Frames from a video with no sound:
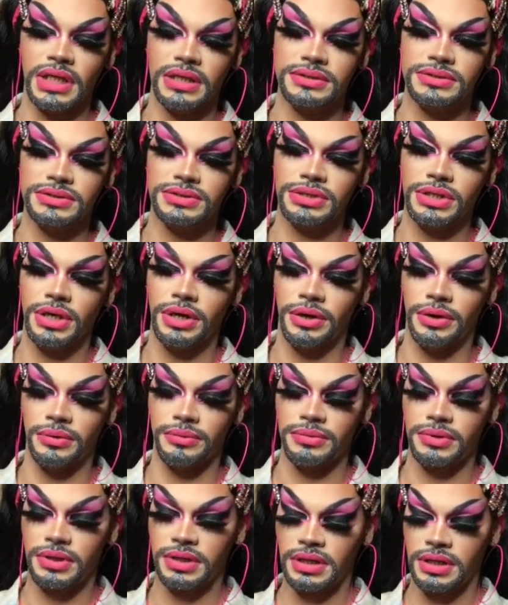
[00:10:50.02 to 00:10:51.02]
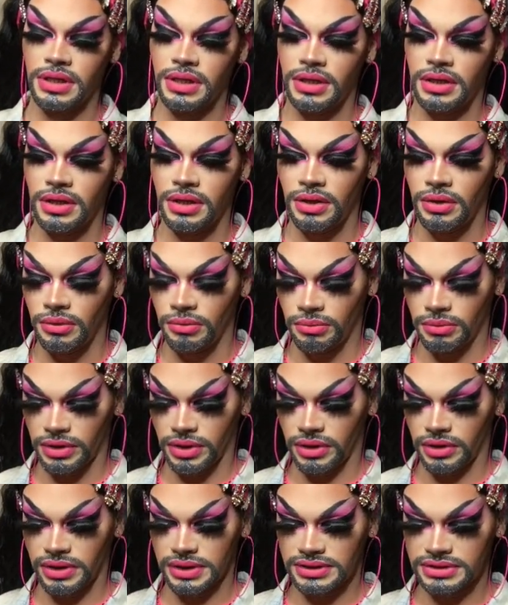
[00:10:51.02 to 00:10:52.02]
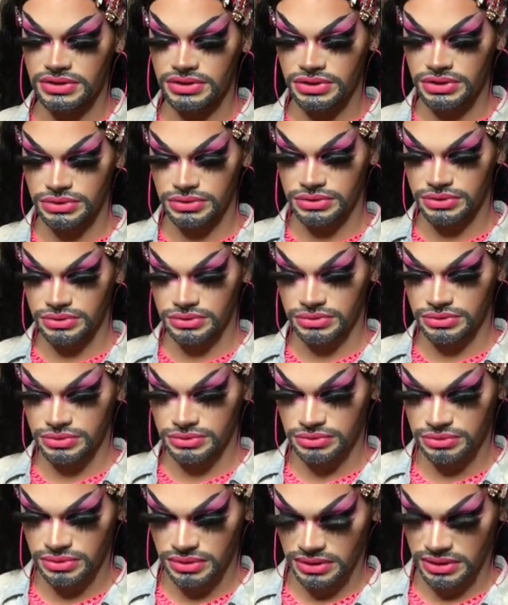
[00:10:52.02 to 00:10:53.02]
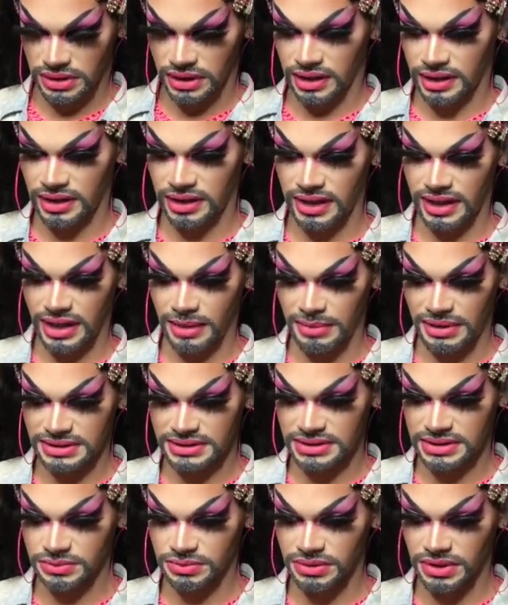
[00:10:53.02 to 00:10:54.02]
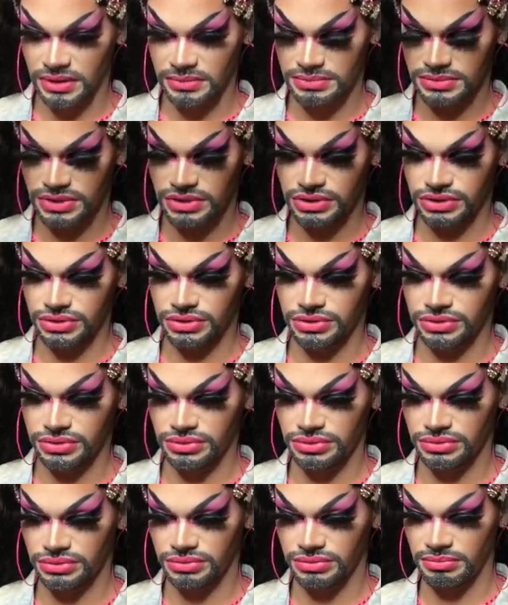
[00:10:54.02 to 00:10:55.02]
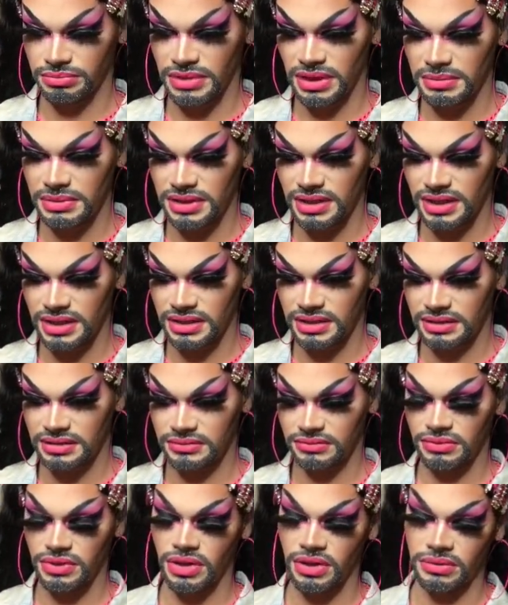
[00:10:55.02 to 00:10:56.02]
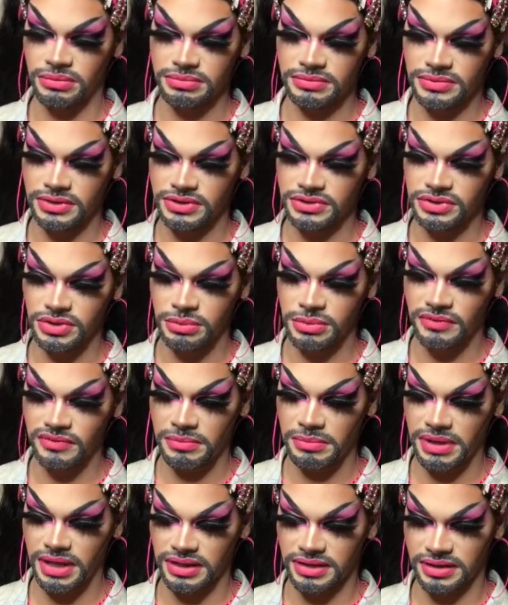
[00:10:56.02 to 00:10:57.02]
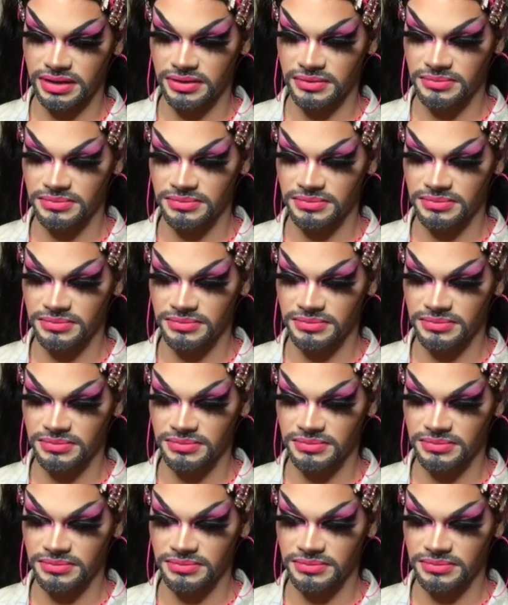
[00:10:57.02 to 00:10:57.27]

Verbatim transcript: So, we're going to, uh, and I messed this one up too. Maybe I can, nope, there's no moving bag now.